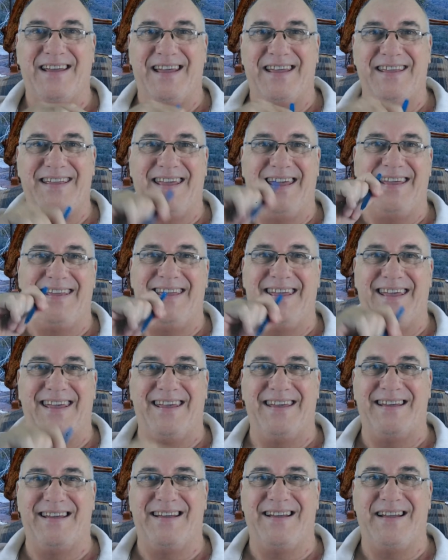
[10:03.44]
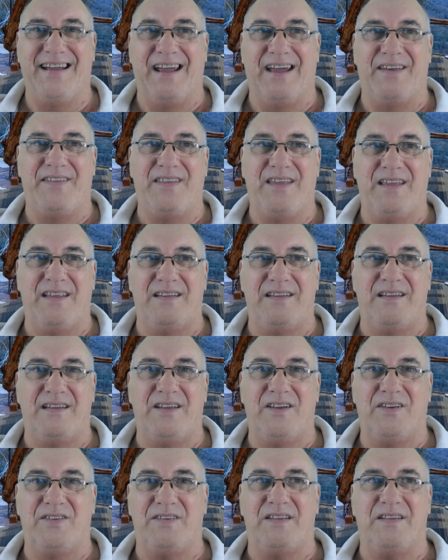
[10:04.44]
yeah, yeah. And then
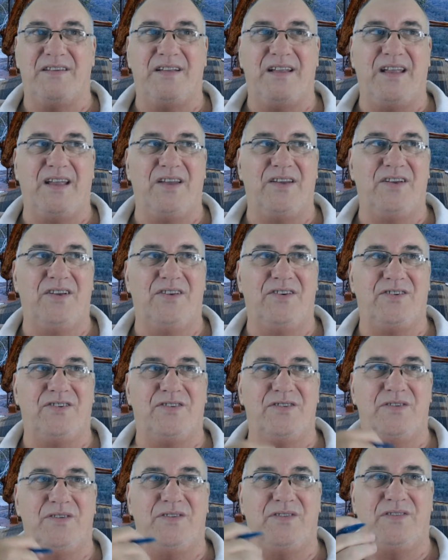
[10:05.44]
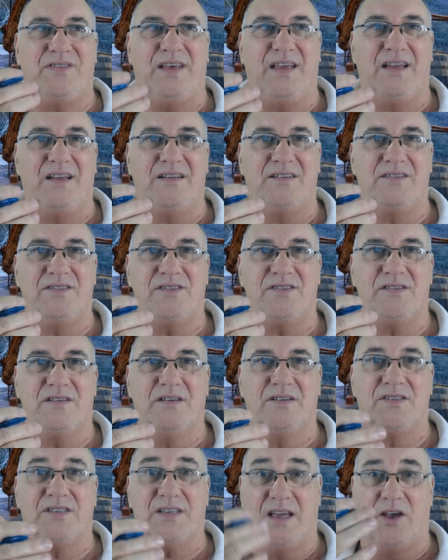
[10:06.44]
you you do things
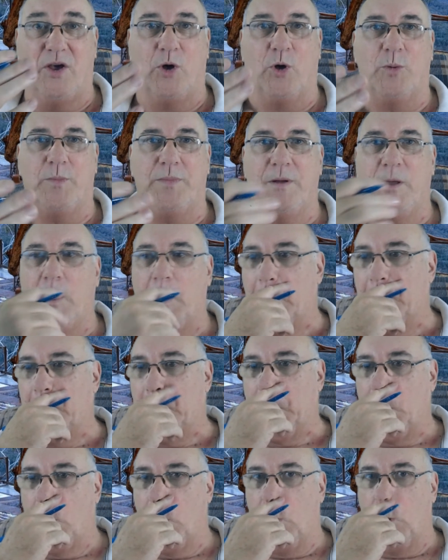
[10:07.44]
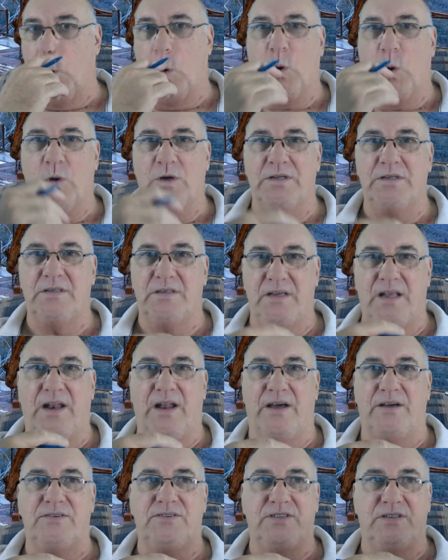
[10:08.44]
to help or you
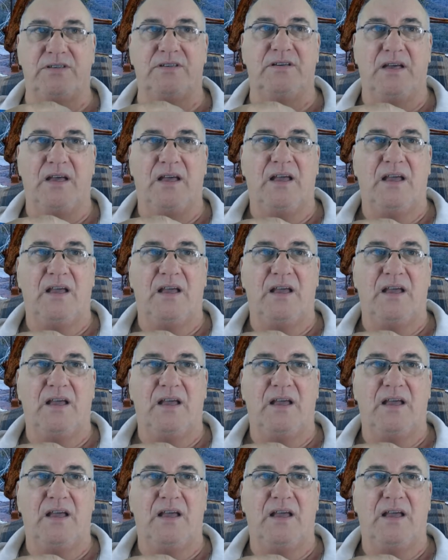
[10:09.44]
know to